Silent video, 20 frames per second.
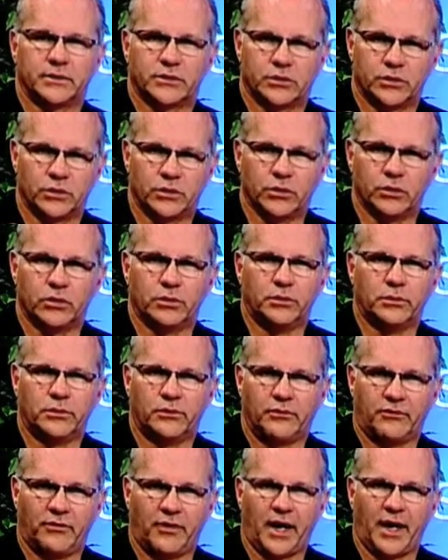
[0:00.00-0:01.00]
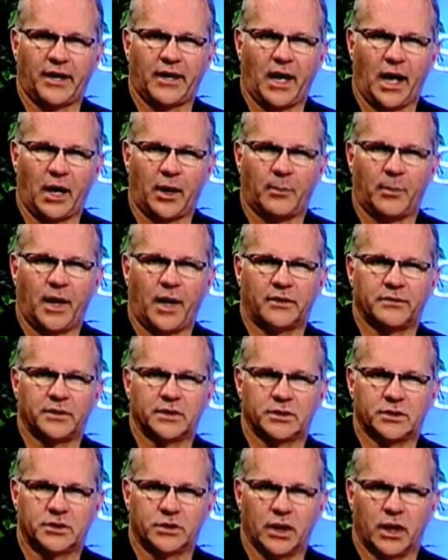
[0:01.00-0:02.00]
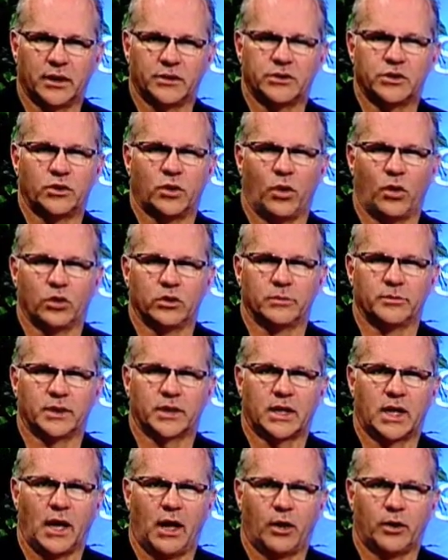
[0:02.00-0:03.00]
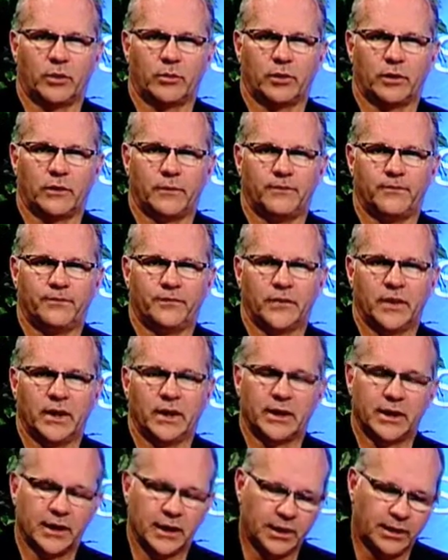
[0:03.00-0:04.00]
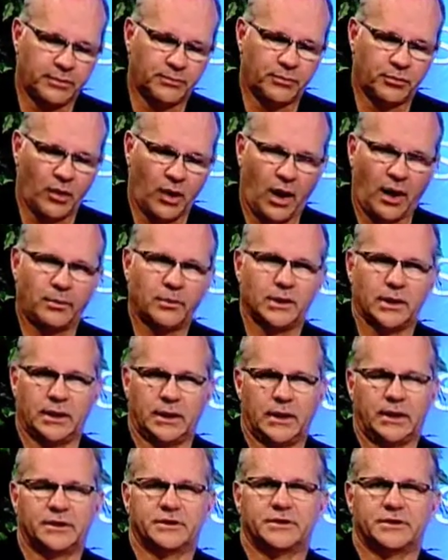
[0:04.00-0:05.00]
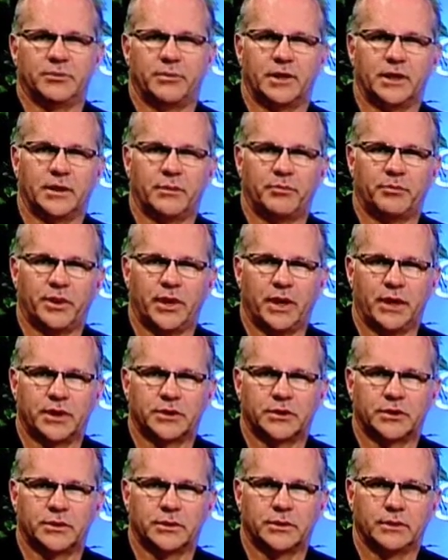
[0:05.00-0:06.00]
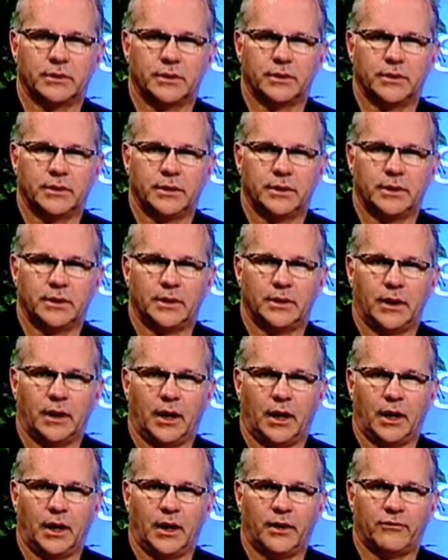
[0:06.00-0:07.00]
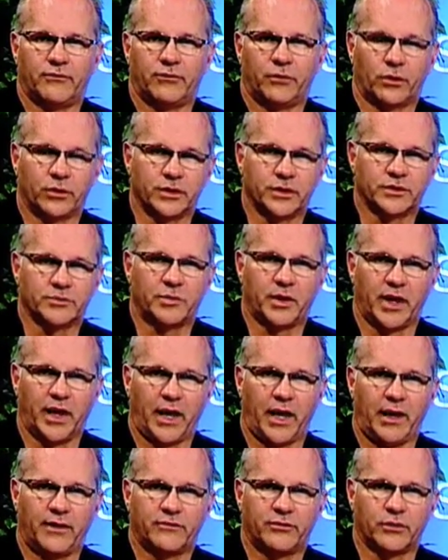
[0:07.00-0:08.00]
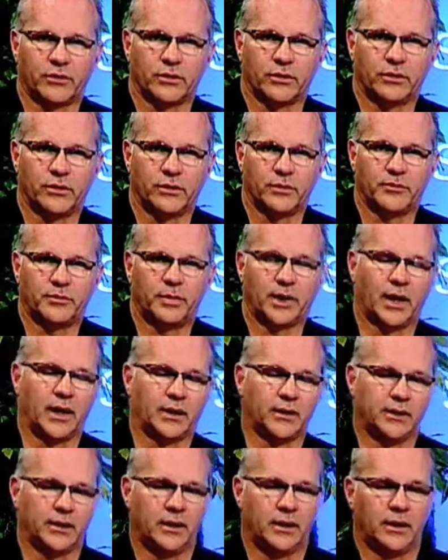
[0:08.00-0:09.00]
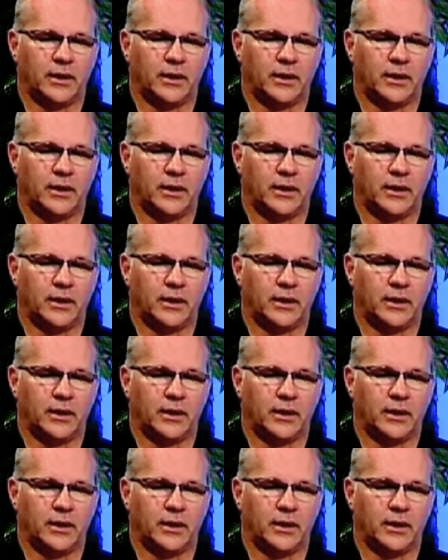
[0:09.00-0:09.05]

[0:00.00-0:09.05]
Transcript: to find out about this judge and hold him accountable. He probably needs to be impeached Uh, for his behavior. But